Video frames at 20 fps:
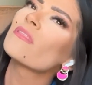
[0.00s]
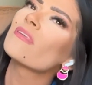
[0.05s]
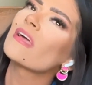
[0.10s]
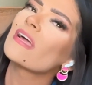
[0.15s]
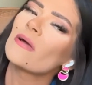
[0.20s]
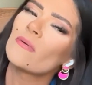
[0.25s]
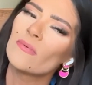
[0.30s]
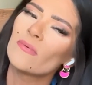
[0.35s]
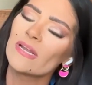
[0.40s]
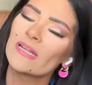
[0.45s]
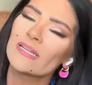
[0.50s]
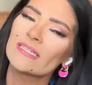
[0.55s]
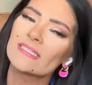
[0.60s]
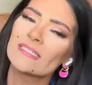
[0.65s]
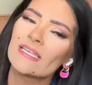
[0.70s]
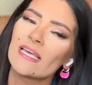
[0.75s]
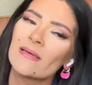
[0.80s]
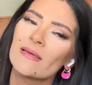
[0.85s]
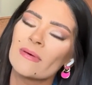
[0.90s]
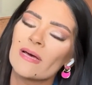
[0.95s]
thing I wanted to
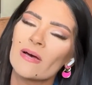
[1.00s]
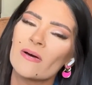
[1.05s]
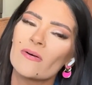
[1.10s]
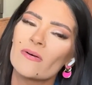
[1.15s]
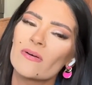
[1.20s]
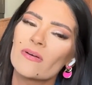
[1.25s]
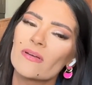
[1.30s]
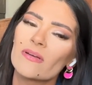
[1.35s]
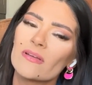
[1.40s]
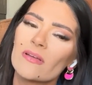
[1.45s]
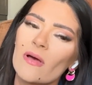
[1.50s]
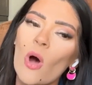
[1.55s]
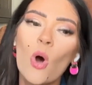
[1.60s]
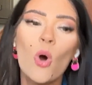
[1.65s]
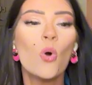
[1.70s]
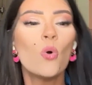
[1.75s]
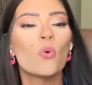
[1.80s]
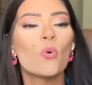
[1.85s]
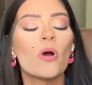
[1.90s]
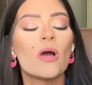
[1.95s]
say about.
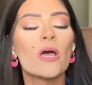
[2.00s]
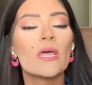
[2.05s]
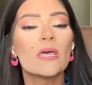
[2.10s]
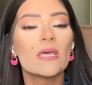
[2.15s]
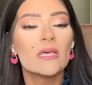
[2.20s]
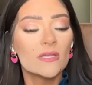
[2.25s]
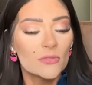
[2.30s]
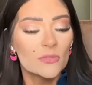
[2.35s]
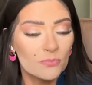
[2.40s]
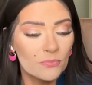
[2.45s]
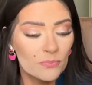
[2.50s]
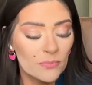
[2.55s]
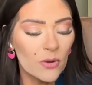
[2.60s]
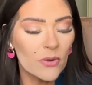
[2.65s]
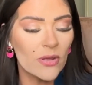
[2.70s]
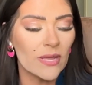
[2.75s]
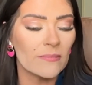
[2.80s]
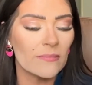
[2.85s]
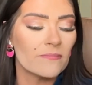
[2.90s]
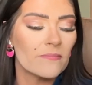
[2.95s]
Oh,
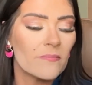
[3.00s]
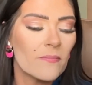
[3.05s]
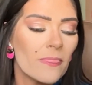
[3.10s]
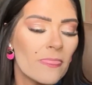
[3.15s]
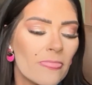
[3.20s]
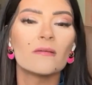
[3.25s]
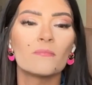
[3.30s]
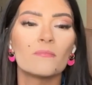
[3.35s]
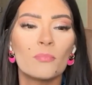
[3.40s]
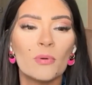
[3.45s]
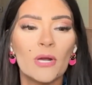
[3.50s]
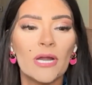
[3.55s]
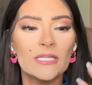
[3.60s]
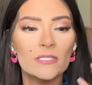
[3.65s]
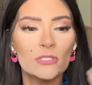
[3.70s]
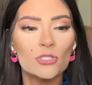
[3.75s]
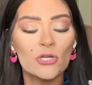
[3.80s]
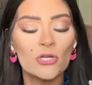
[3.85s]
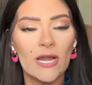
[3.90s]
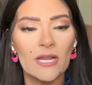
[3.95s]
okay.
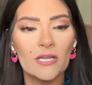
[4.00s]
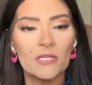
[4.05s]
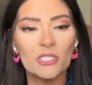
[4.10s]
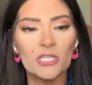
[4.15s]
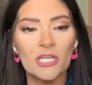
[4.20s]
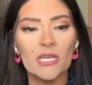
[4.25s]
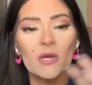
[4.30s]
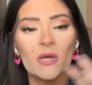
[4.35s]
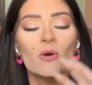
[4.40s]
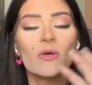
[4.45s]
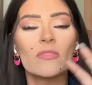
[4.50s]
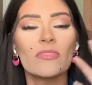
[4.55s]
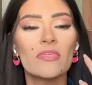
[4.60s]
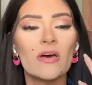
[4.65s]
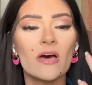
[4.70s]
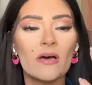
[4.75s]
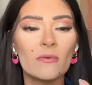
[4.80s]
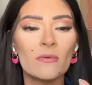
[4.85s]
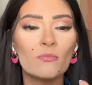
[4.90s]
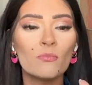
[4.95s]
Brand strategy.
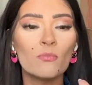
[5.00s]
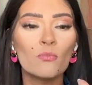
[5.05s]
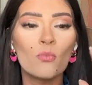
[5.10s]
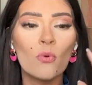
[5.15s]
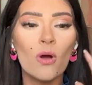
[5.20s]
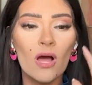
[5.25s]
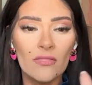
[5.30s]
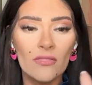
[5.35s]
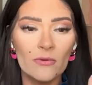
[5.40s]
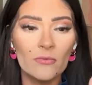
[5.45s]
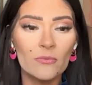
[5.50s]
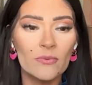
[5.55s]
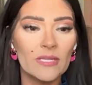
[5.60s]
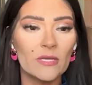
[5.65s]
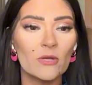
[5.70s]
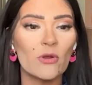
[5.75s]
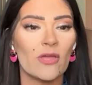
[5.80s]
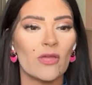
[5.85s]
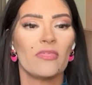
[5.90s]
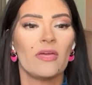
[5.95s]
The other
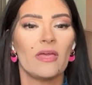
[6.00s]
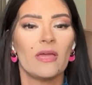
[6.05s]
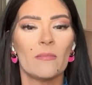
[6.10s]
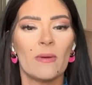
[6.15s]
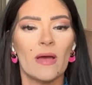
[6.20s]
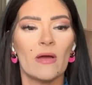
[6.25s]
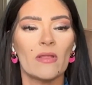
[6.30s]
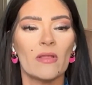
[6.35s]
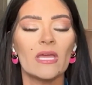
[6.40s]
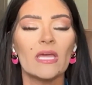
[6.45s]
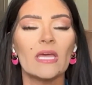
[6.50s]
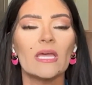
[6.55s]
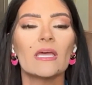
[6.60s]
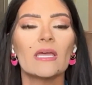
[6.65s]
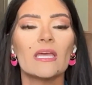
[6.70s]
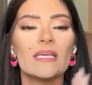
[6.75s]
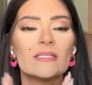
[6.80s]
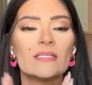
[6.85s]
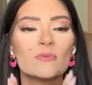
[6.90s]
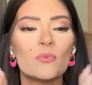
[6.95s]
really great thing about it
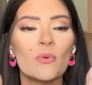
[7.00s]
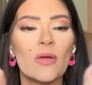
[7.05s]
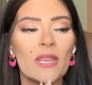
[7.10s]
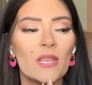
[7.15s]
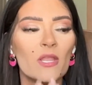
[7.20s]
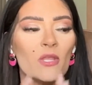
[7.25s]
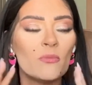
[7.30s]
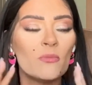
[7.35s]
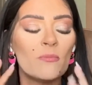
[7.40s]
is when you